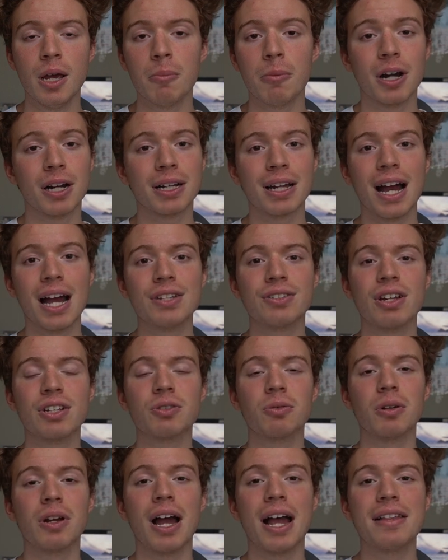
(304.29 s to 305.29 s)
But guys,
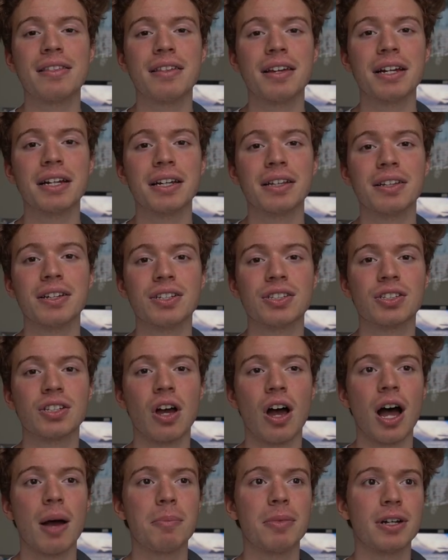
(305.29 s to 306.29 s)
that's what I think of this
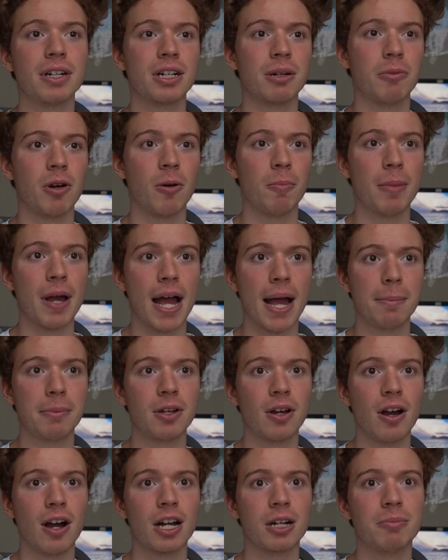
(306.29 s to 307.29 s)
topic about
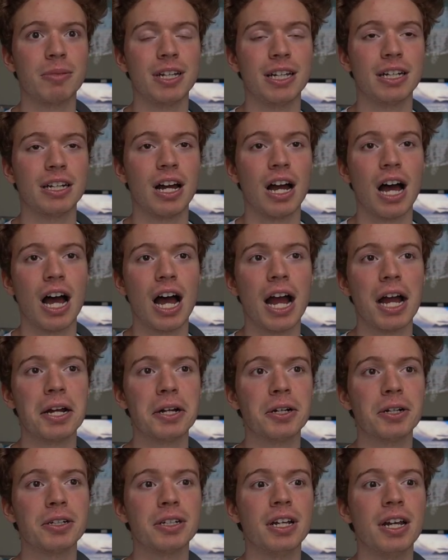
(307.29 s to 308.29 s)
Babcock being
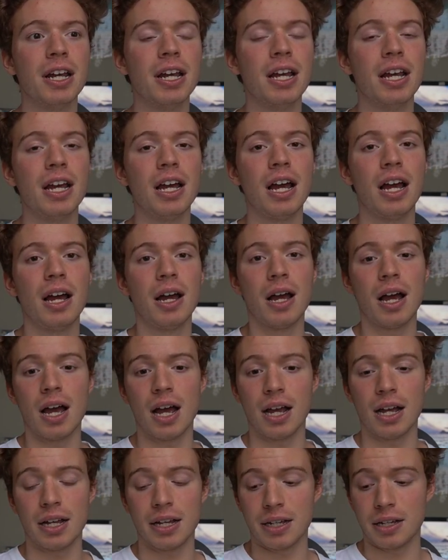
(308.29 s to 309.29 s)
hired
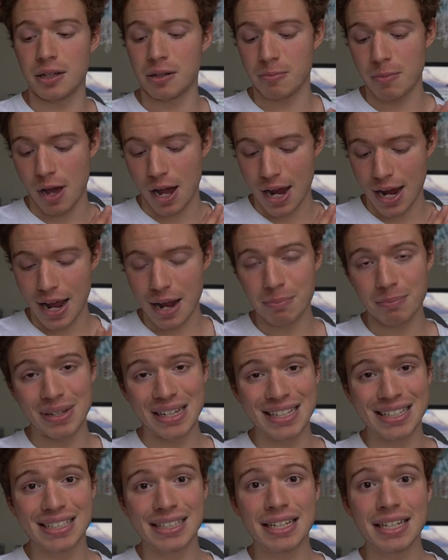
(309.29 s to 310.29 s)
by
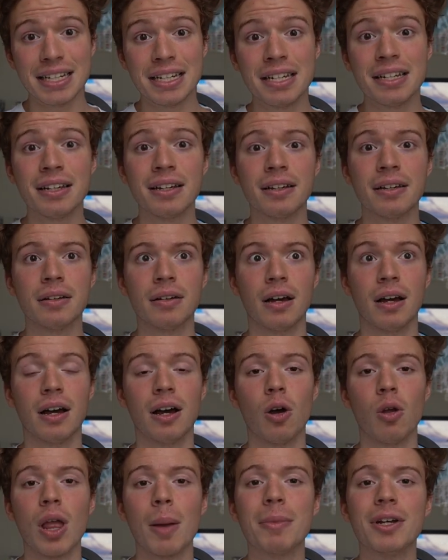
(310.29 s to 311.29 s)
NBC.
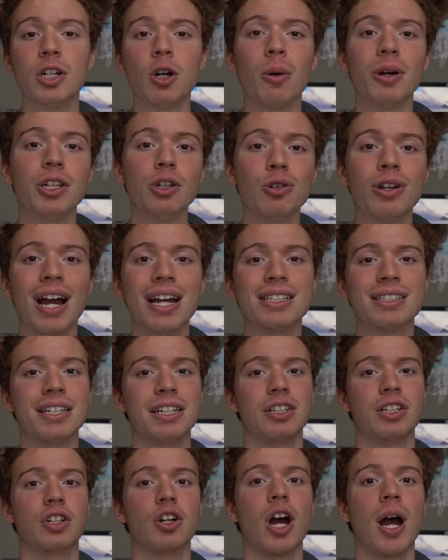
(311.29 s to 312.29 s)
Let me know what you guys
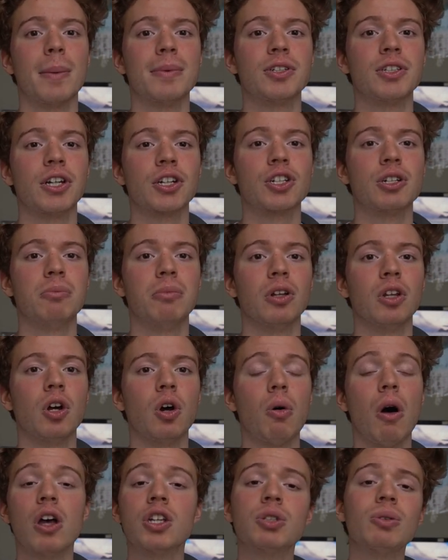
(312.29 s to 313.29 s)
think in the comment section
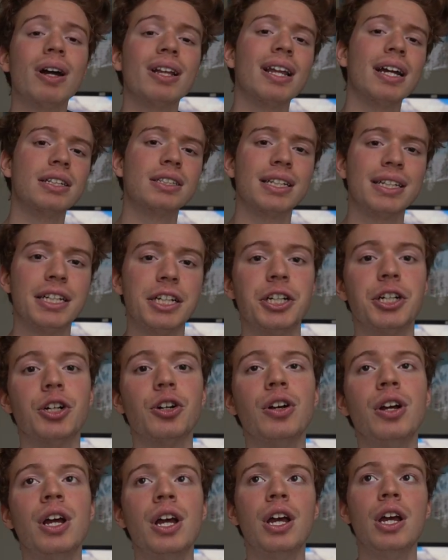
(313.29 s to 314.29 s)
below. Also, I'd like to
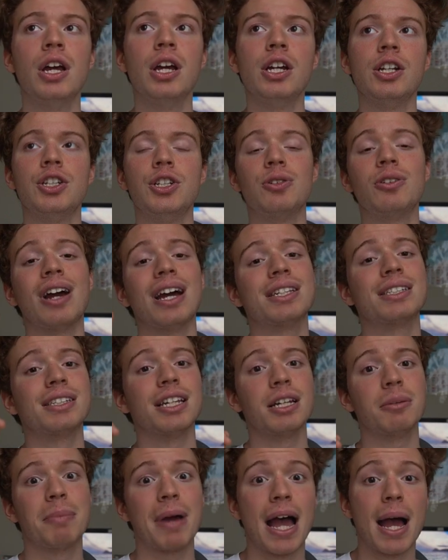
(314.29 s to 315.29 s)
hear, do you guys
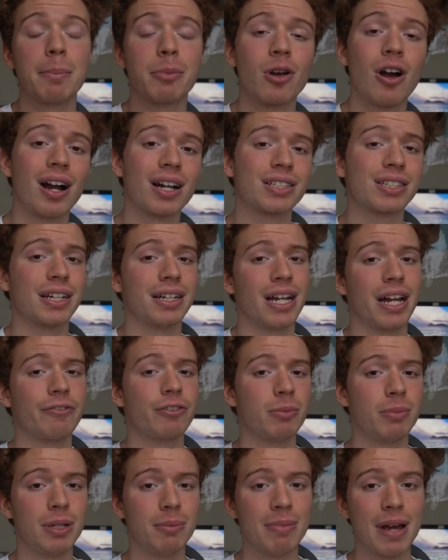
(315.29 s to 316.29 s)
think Babcock's going to
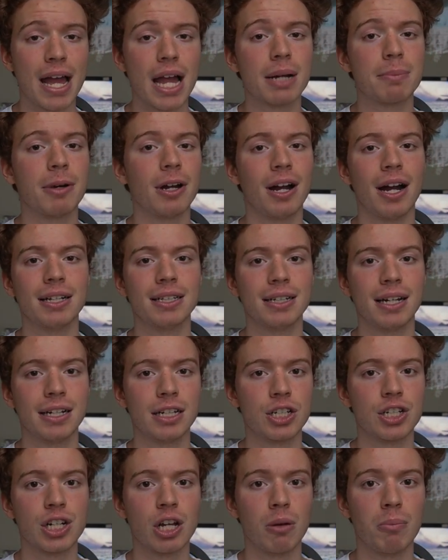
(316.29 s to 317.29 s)
ever be back behind an
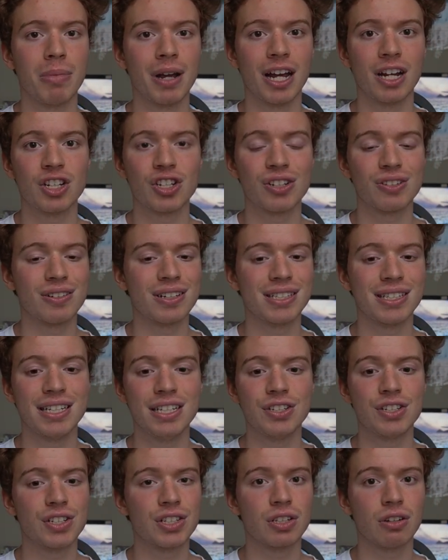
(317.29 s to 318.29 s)
NHL bench, or is
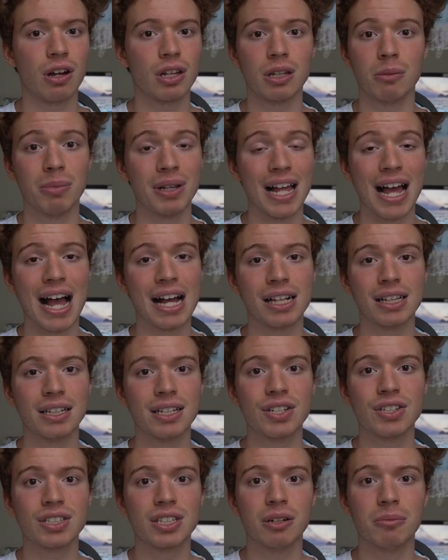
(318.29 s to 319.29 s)
he just on the
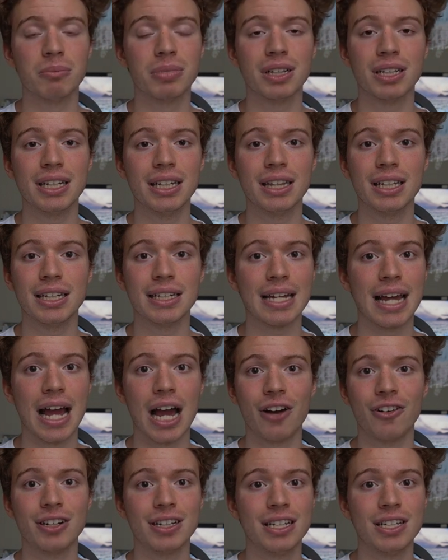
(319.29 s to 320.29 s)
blacklist completely
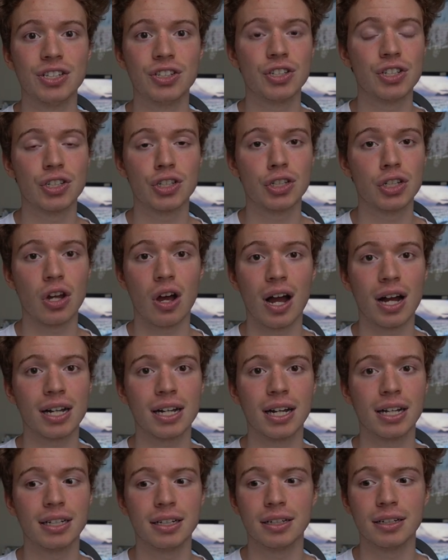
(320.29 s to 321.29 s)
now and he's just not
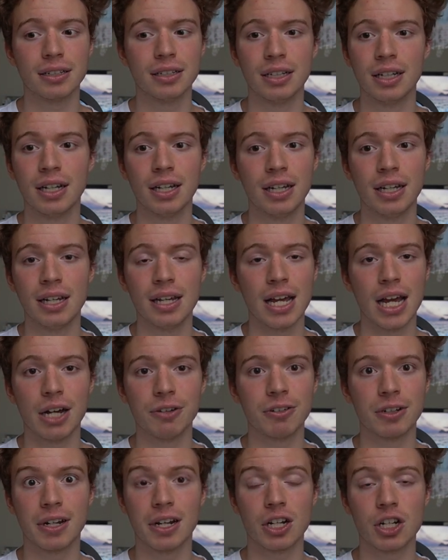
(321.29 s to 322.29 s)
going to
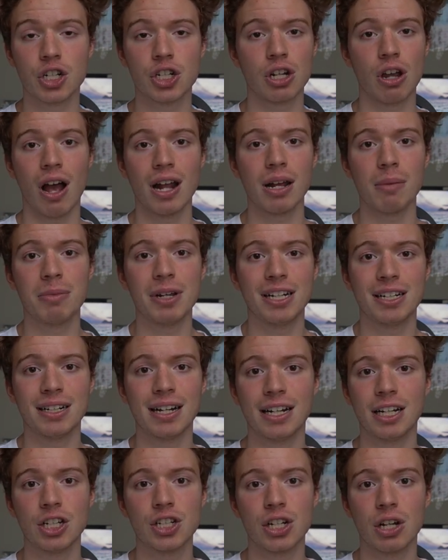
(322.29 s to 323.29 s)
ever get a shot at being an
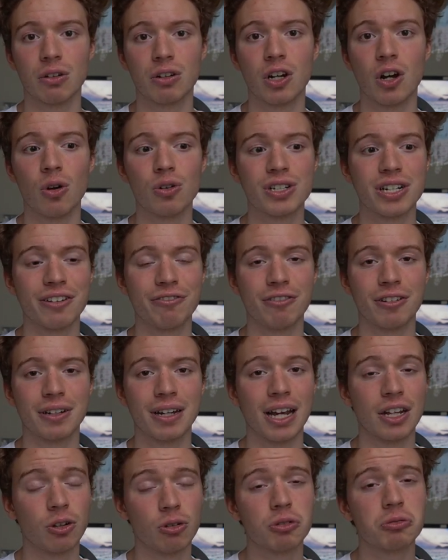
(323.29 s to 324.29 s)
NHL coach ever
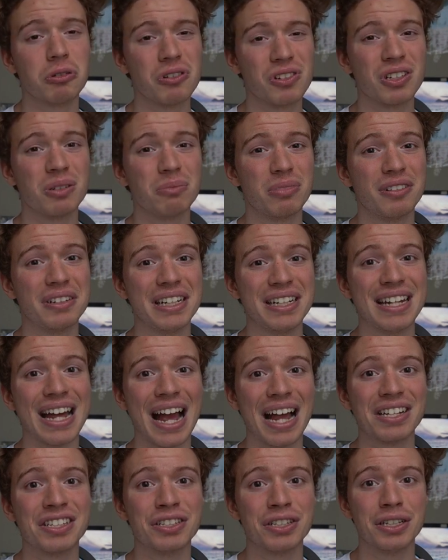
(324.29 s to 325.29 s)
again? Those were some pretty
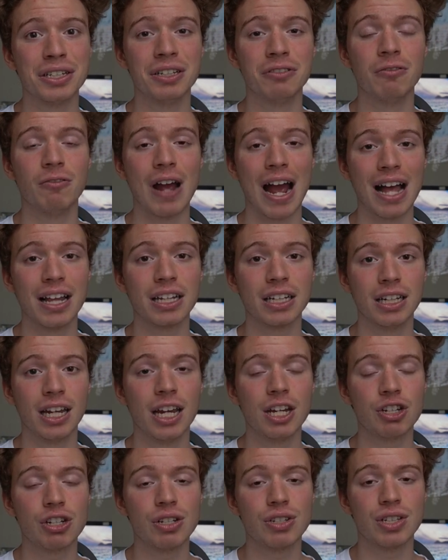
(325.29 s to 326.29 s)
nasty
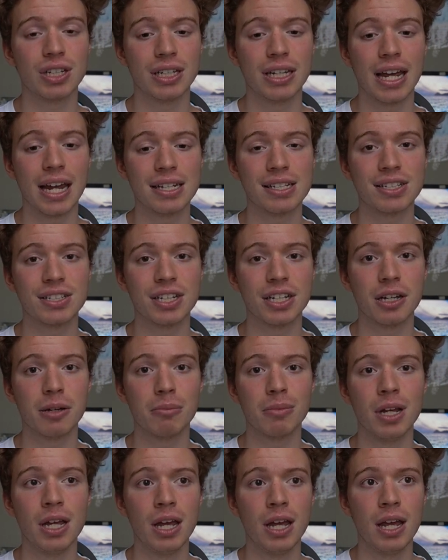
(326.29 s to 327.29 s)
allegations against
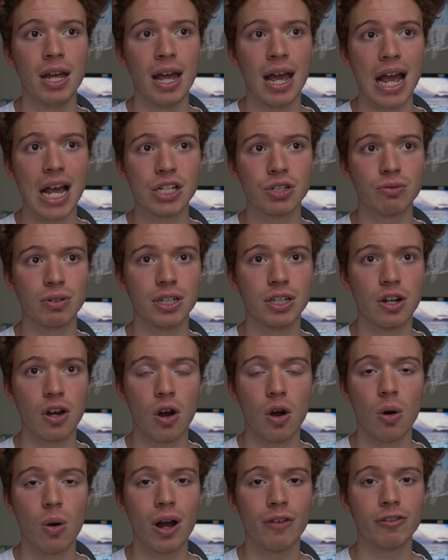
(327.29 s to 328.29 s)
him. As we
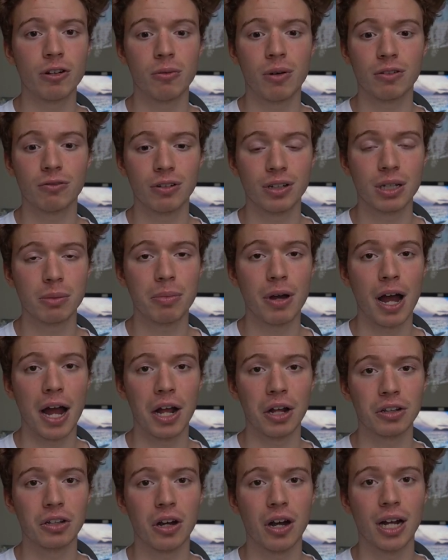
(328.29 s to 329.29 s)
know, everyone really
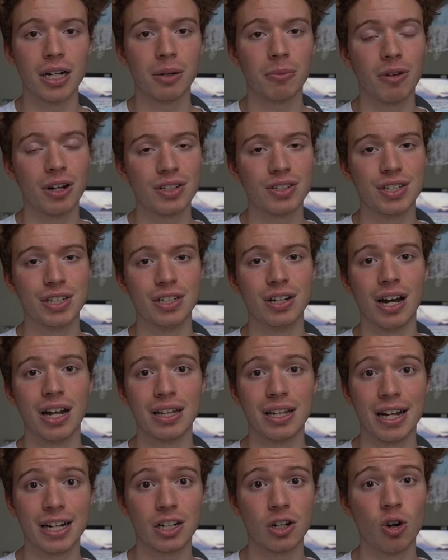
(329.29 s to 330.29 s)
piled on him once he
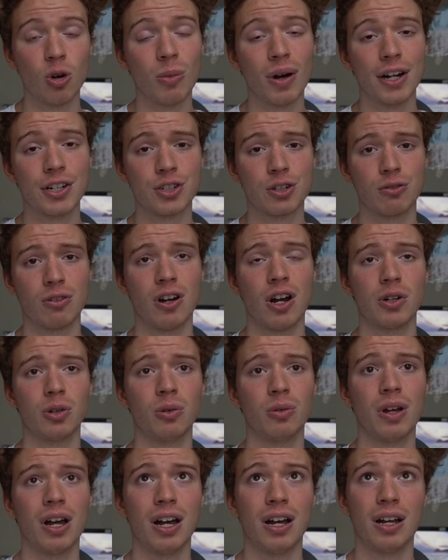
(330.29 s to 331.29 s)
got let go by
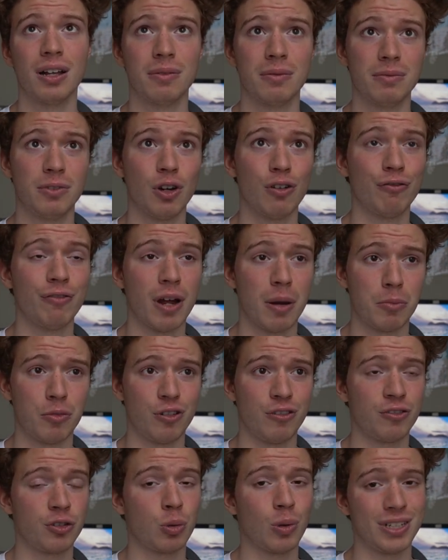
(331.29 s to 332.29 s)
Toronto
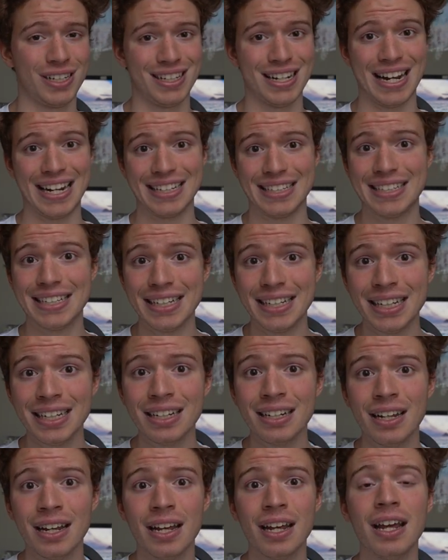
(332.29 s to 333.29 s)
November of
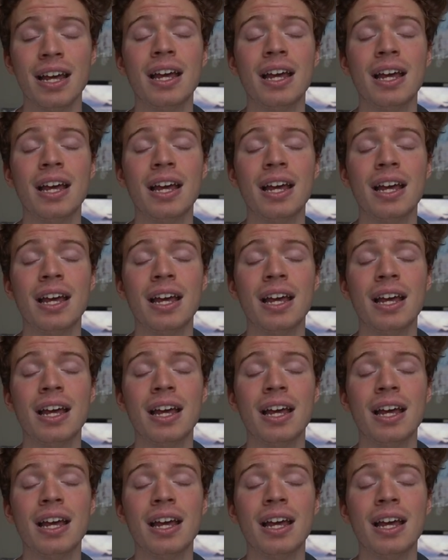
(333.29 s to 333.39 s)
2019.